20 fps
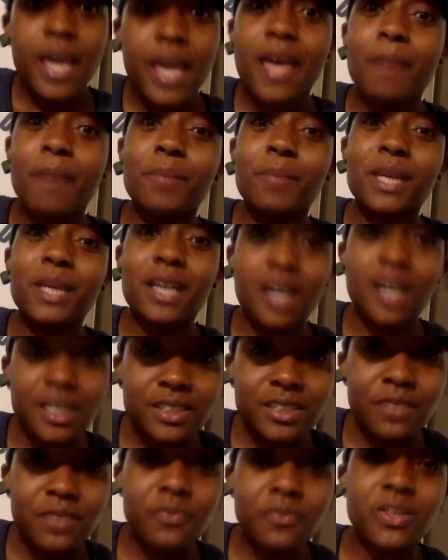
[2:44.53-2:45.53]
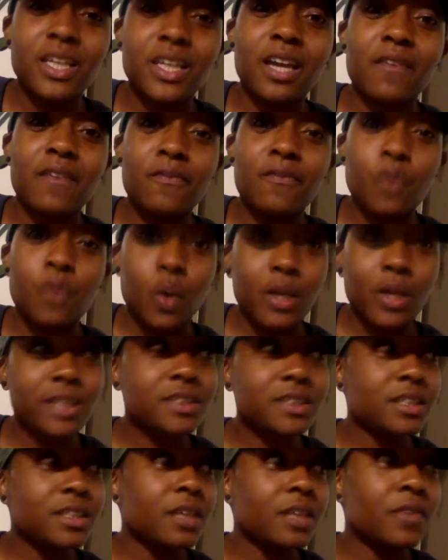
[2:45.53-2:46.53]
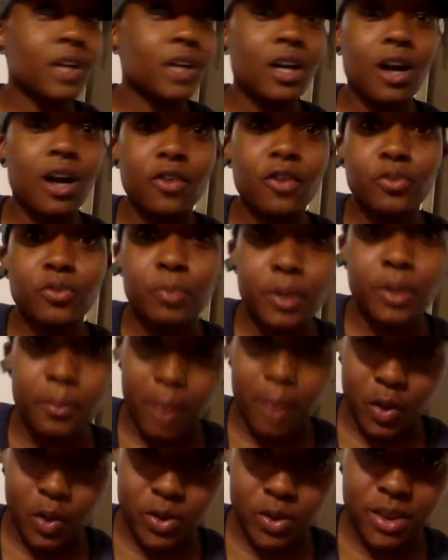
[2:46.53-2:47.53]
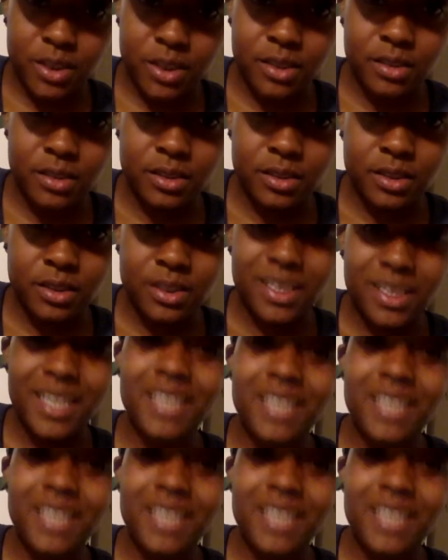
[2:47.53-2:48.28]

and because of the avoidance of uncomfortable emotions,